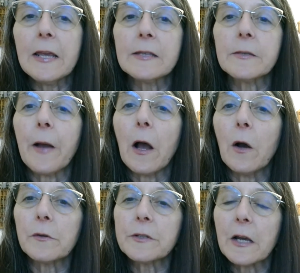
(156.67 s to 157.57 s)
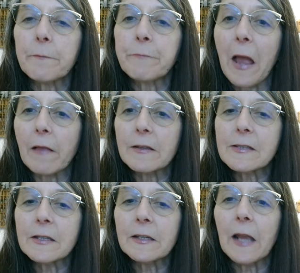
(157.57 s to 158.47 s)
about
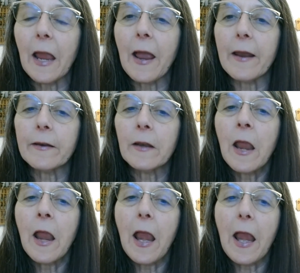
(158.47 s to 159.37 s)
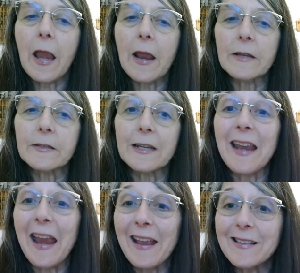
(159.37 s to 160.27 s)
balancing and
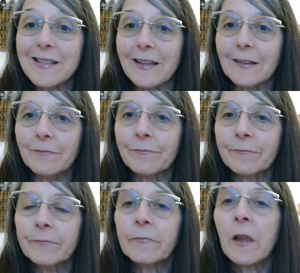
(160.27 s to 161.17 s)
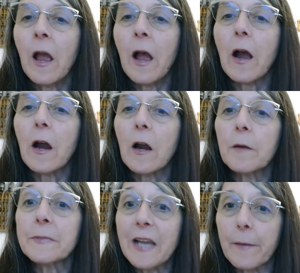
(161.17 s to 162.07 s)
enhancing our
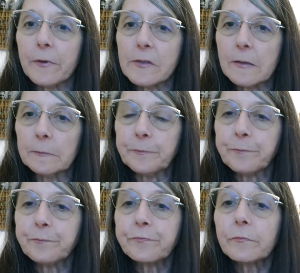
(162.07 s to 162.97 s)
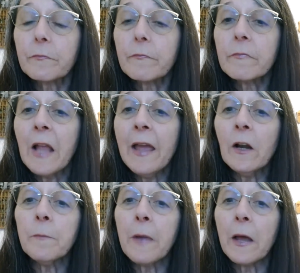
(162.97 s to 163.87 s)
metabolism and
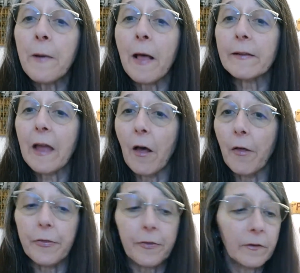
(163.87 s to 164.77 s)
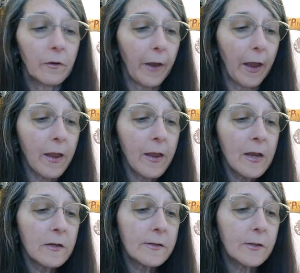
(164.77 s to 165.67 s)
our metabolic health. Okay,
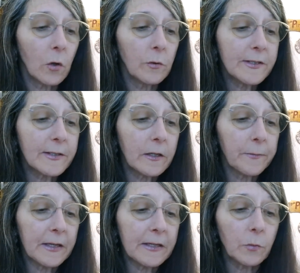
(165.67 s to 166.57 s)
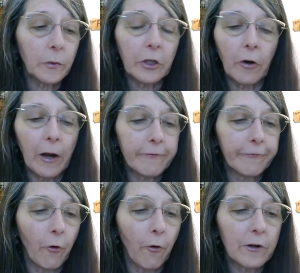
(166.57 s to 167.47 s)
so cinnamon is really great
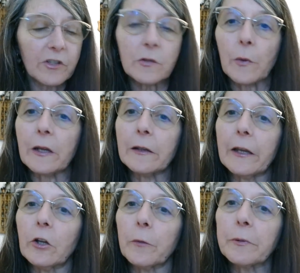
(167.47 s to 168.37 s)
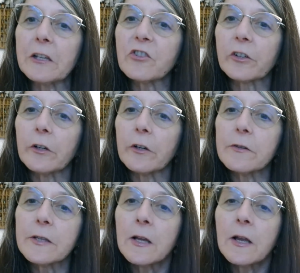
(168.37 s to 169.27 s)
for just regulating your blood
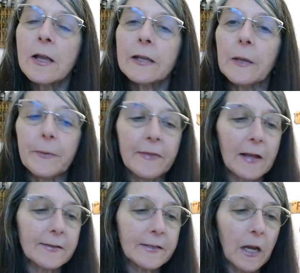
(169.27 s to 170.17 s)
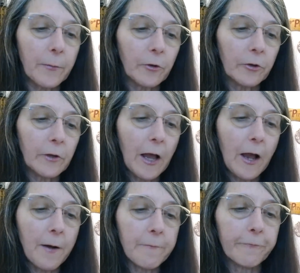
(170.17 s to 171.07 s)
sugars, keeping that stable
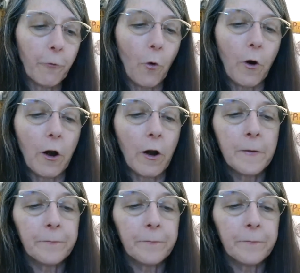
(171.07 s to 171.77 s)
for